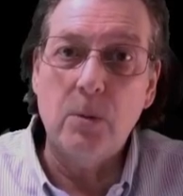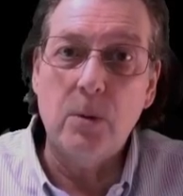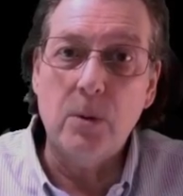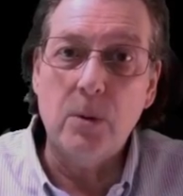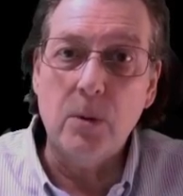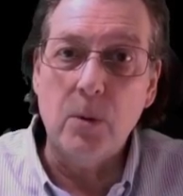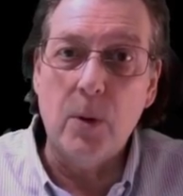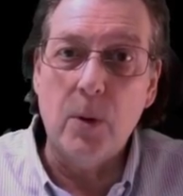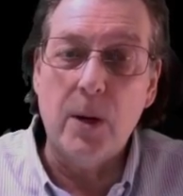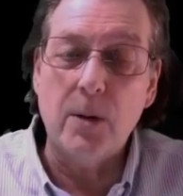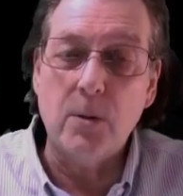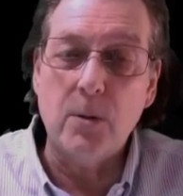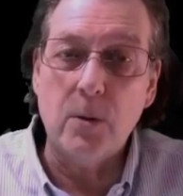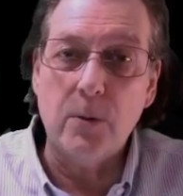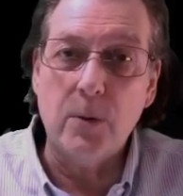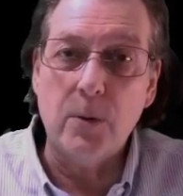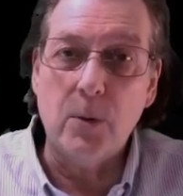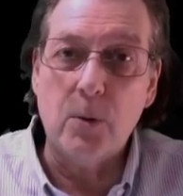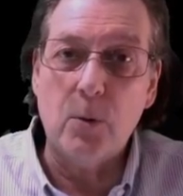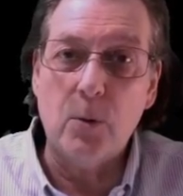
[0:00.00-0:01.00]
You answer a
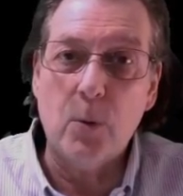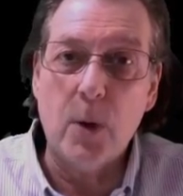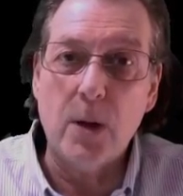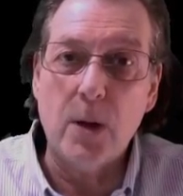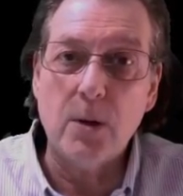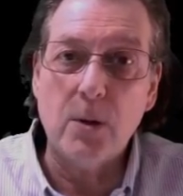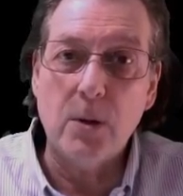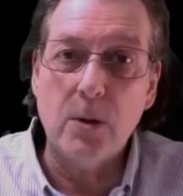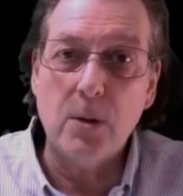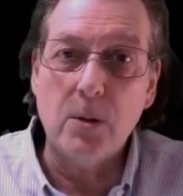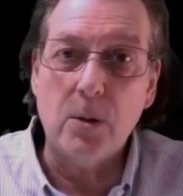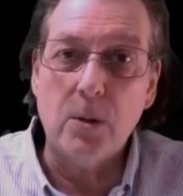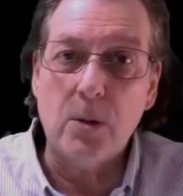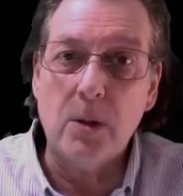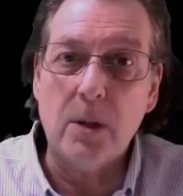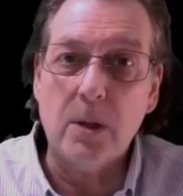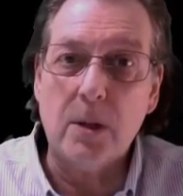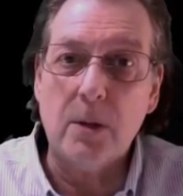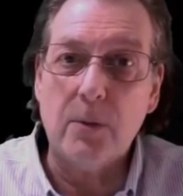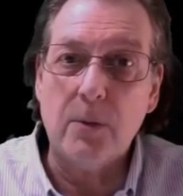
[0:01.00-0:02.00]
few questions, you
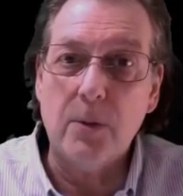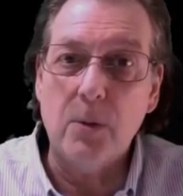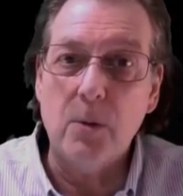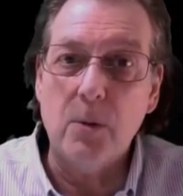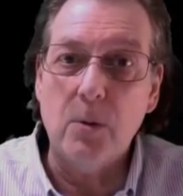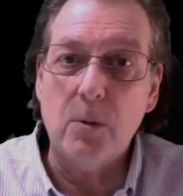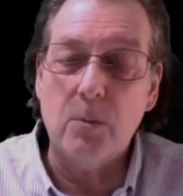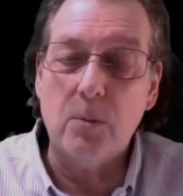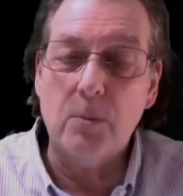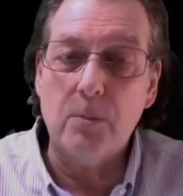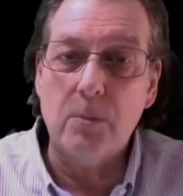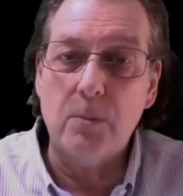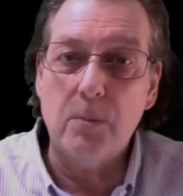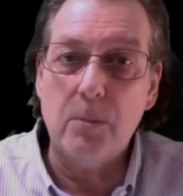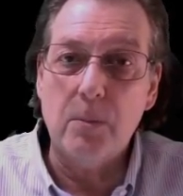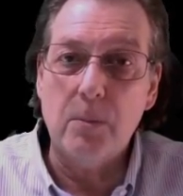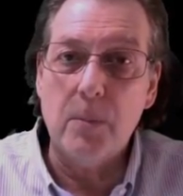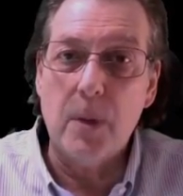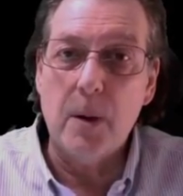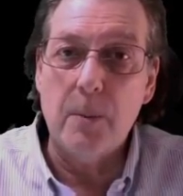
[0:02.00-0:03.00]
click a few
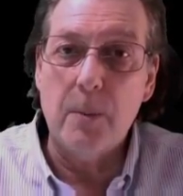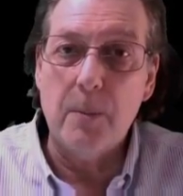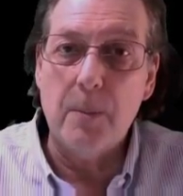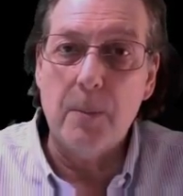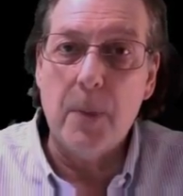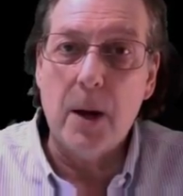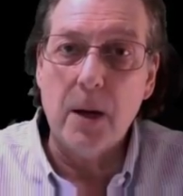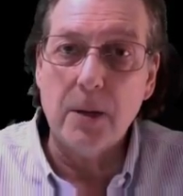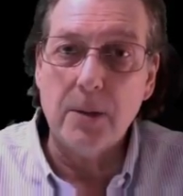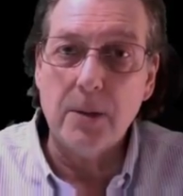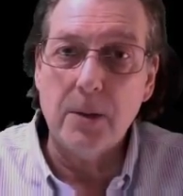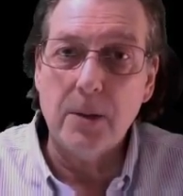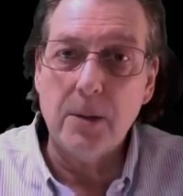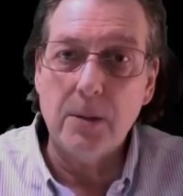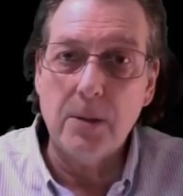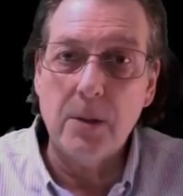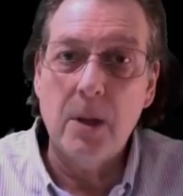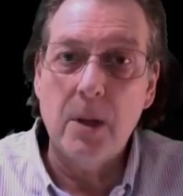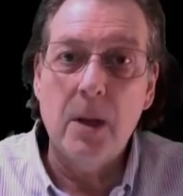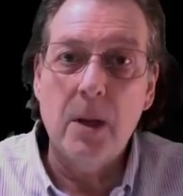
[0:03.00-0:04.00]

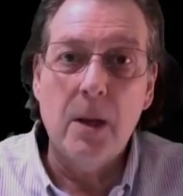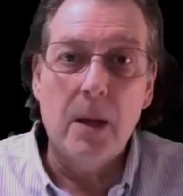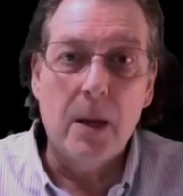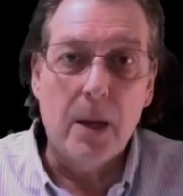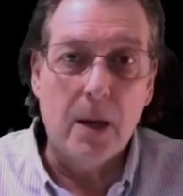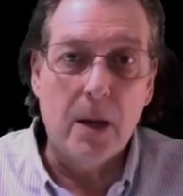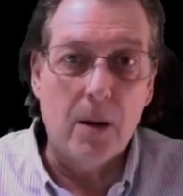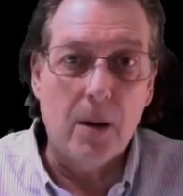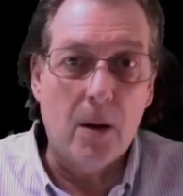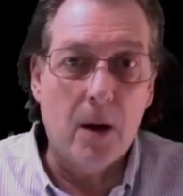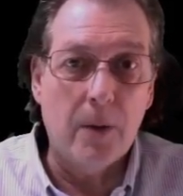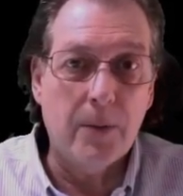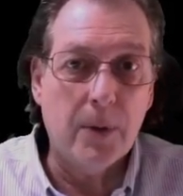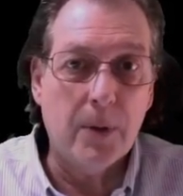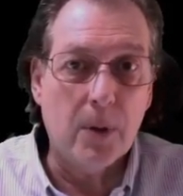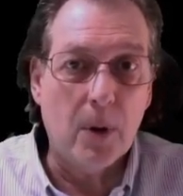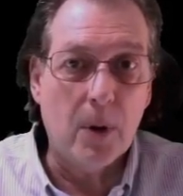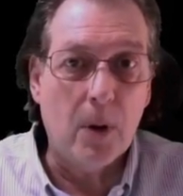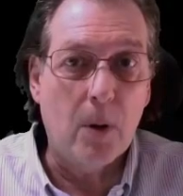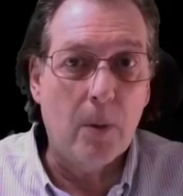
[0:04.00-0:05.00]
boxes, and off you
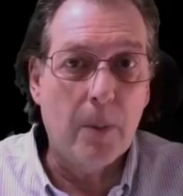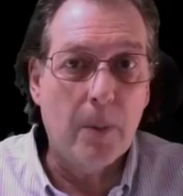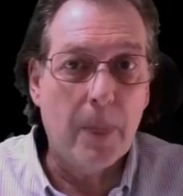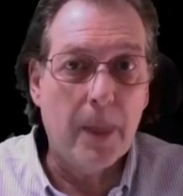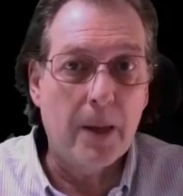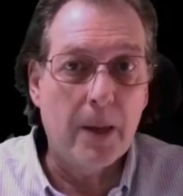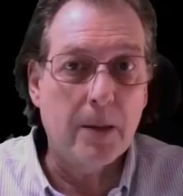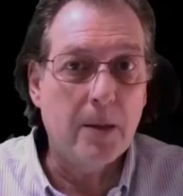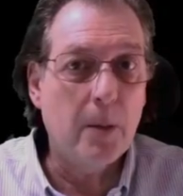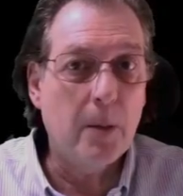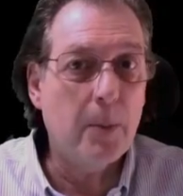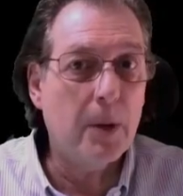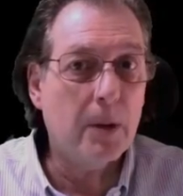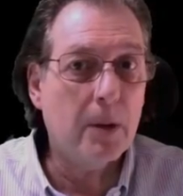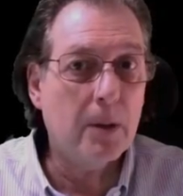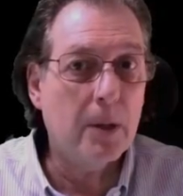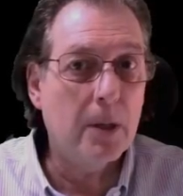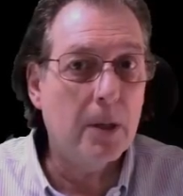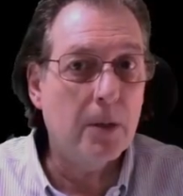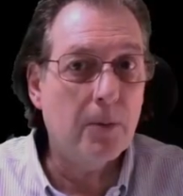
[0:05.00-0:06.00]
go. And
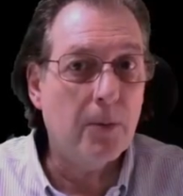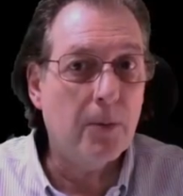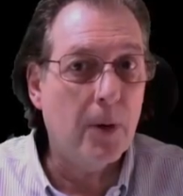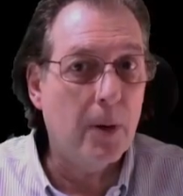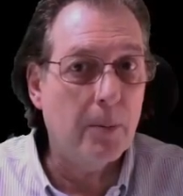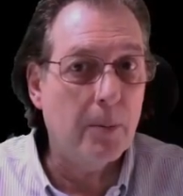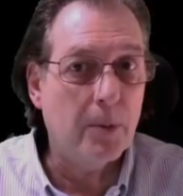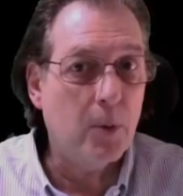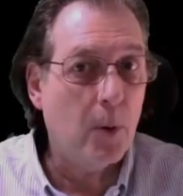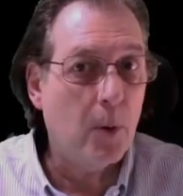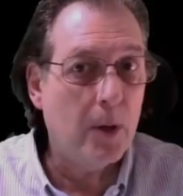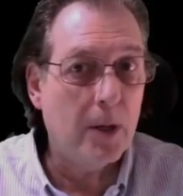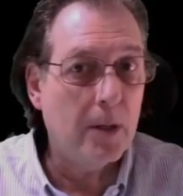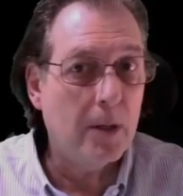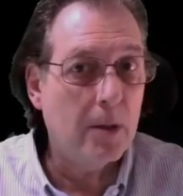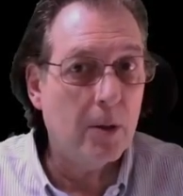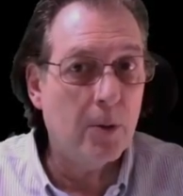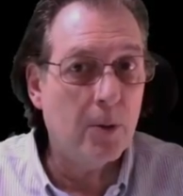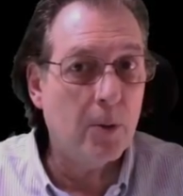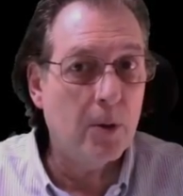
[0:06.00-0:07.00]
typically from twenty
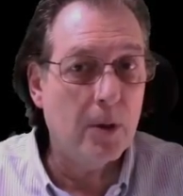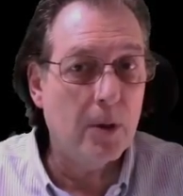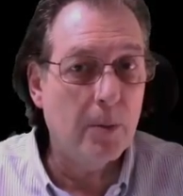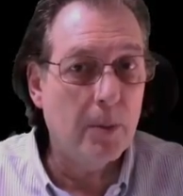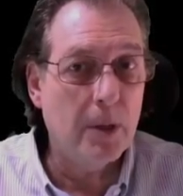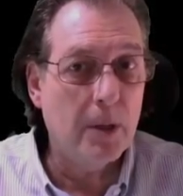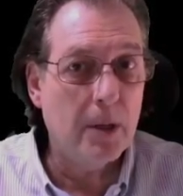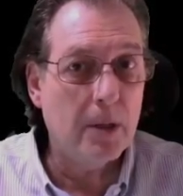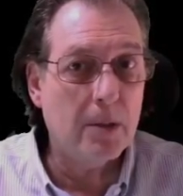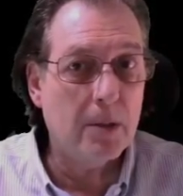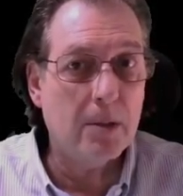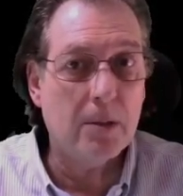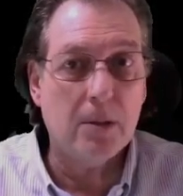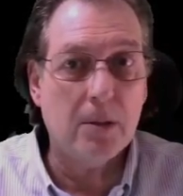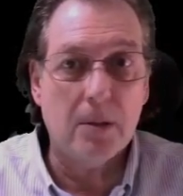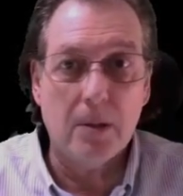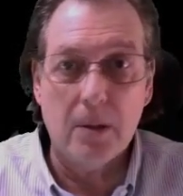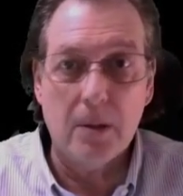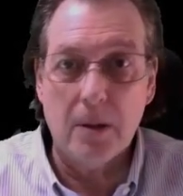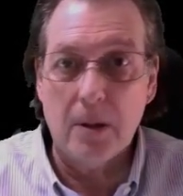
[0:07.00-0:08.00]
to thirty
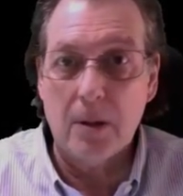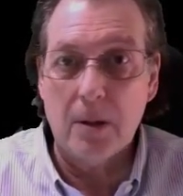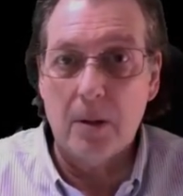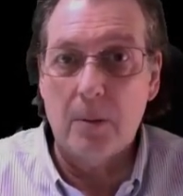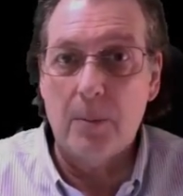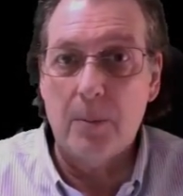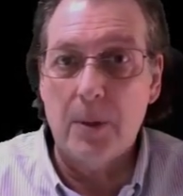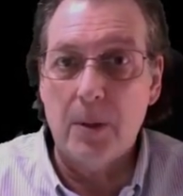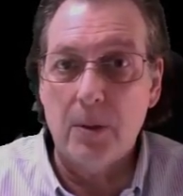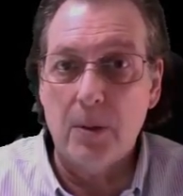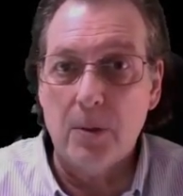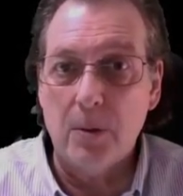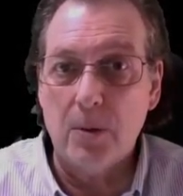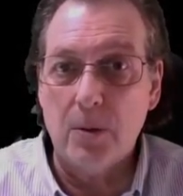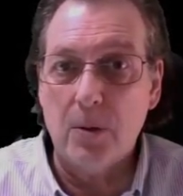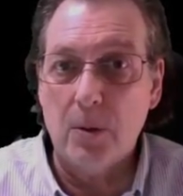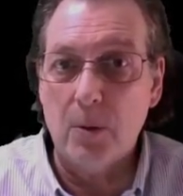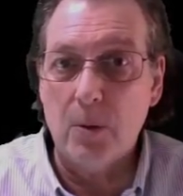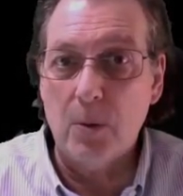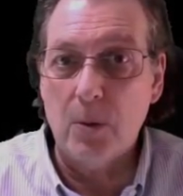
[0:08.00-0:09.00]
minutes, it'll build your
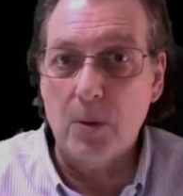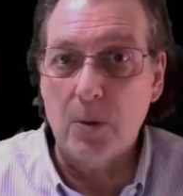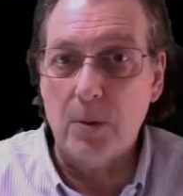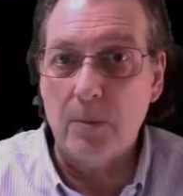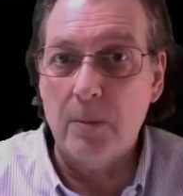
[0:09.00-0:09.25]
solution.